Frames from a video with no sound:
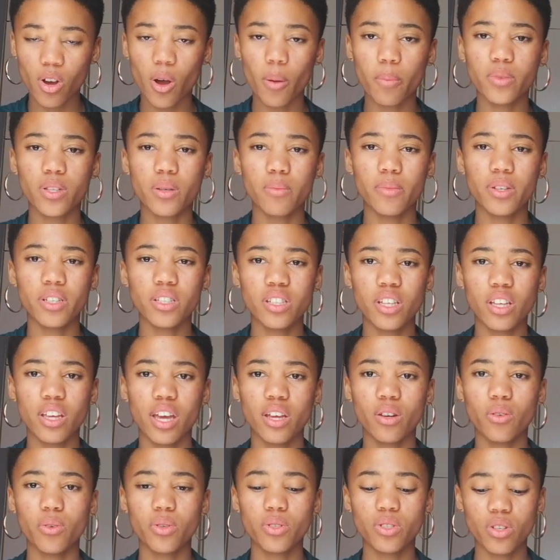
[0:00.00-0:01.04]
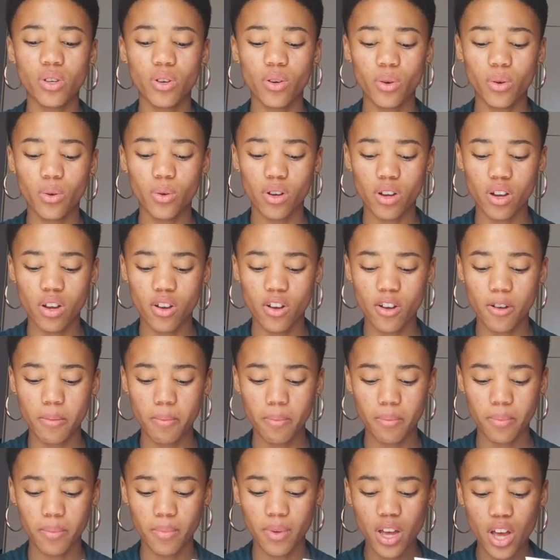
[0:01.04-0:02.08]
optimistic and also
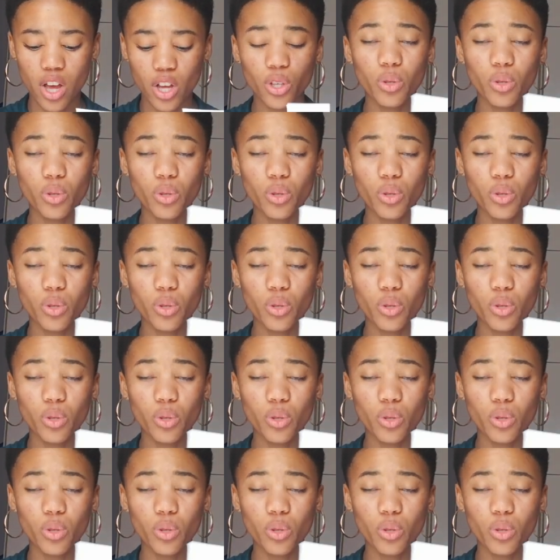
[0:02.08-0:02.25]
um,